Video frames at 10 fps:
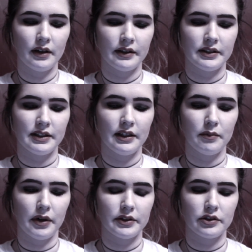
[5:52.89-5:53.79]
I'd see
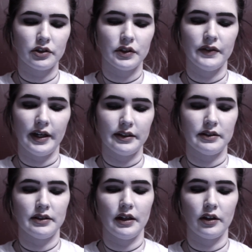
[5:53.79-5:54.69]
the monster's
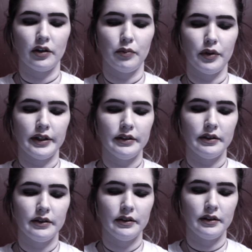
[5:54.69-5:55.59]
face and could put
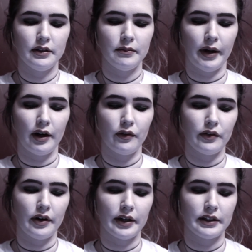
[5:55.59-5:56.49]
my
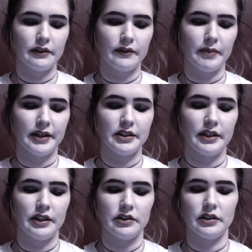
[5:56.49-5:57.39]
overactive
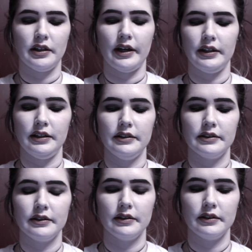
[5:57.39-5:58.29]
imagination at ease.